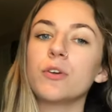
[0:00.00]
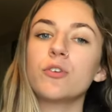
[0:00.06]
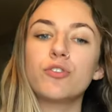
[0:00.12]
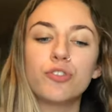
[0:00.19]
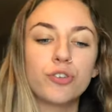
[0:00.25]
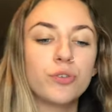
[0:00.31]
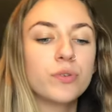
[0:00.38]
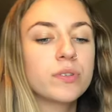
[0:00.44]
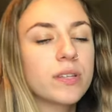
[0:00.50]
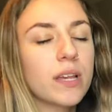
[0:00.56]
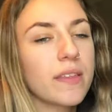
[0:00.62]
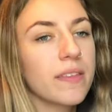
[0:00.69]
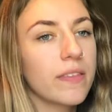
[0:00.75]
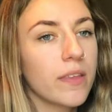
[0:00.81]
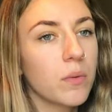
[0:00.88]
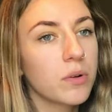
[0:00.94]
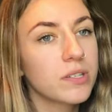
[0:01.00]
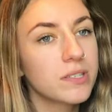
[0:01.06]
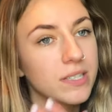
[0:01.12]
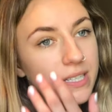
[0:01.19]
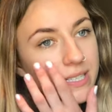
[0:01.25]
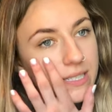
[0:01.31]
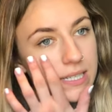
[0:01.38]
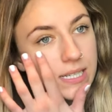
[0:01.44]
those shoes, I think they were
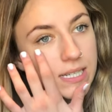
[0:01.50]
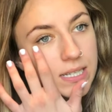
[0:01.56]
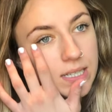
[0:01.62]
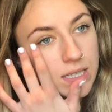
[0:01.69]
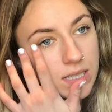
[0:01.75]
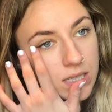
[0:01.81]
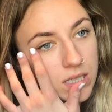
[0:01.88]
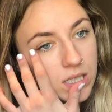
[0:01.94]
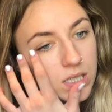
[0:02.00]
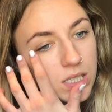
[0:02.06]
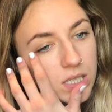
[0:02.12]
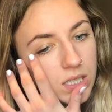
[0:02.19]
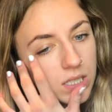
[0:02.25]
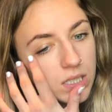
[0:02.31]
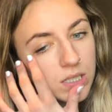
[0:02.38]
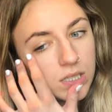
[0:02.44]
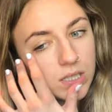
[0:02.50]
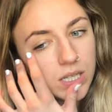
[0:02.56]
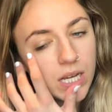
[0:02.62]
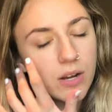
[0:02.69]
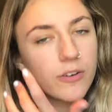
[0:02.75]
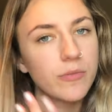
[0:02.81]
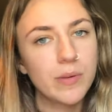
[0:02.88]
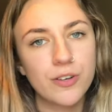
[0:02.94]
60.
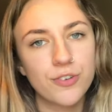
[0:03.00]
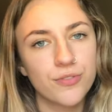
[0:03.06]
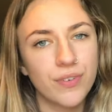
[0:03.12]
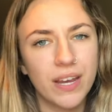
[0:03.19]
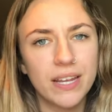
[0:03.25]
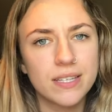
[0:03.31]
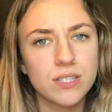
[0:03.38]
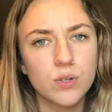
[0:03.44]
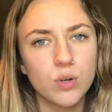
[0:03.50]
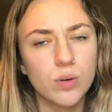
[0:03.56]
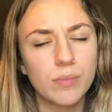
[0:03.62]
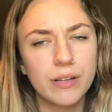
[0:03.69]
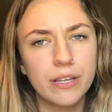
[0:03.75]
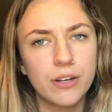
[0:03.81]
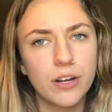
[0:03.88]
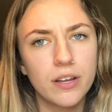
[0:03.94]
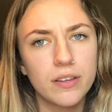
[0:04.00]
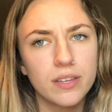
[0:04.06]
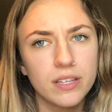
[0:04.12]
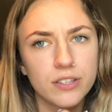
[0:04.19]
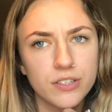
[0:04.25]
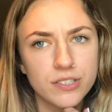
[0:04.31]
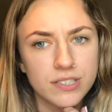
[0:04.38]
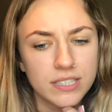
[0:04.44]
However much Vans normally are, I
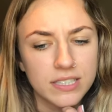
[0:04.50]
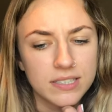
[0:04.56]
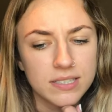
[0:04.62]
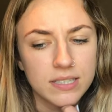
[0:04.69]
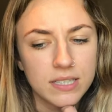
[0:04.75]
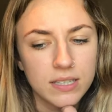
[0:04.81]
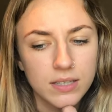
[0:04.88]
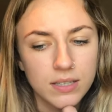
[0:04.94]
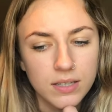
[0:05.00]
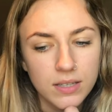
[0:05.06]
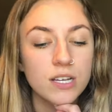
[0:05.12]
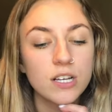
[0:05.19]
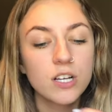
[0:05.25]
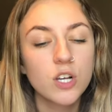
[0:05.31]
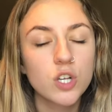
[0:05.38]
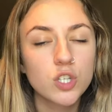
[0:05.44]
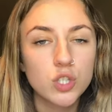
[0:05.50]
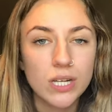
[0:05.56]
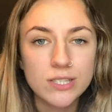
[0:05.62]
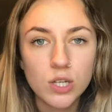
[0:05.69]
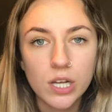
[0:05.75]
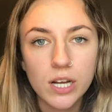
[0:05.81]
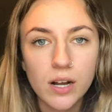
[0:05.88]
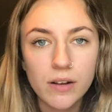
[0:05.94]
think they're 60. So
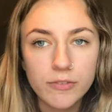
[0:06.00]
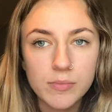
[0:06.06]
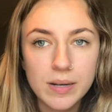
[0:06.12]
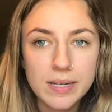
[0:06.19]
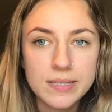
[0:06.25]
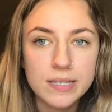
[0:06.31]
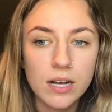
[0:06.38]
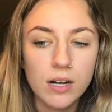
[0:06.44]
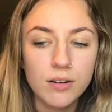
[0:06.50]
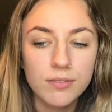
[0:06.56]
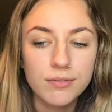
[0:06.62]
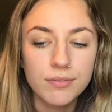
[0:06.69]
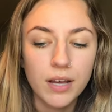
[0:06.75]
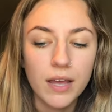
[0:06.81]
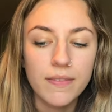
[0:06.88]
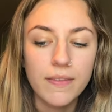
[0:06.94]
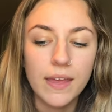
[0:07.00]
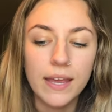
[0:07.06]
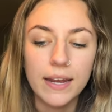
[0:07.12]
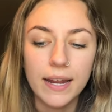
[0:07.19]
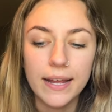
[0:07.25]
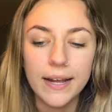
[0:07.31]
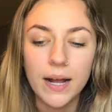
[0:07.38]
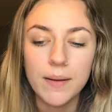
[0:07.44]
that's all I got for myself. And
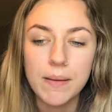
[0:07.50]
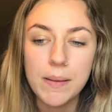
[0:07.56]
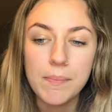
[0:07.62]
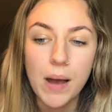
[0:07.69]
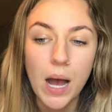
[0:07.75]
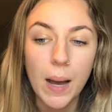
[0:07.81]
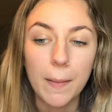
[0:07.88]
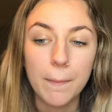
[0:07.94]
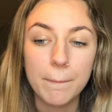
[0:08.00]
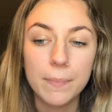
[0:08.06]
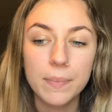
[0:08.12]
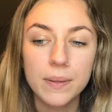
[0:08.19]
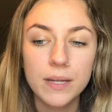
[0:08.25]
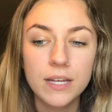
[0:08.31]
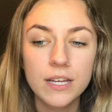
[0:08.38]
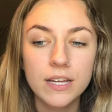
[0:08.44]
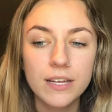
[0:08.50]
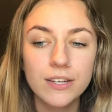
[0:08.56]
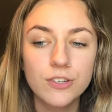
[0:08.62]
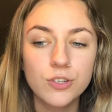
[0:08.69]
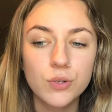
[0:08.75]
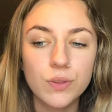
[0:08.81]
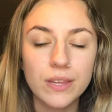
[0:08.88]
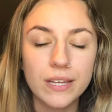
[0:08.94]
then I got my mom
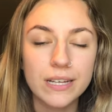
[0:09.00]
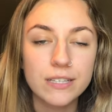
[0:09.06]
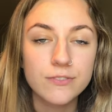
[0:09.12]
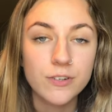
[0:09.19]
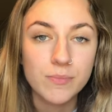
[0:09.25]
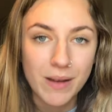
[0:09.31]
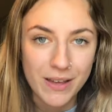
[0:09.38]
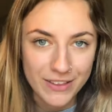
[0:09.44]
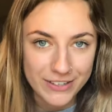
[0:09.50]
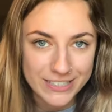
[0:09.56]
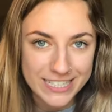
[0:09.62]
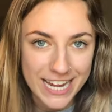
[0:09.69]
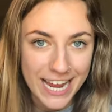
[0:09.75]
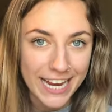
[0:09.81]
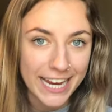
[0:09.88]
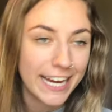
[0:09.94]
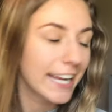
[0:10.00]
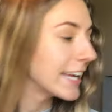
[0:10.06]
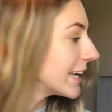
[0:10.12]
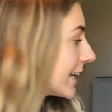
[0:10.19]
two things for Mother's Day.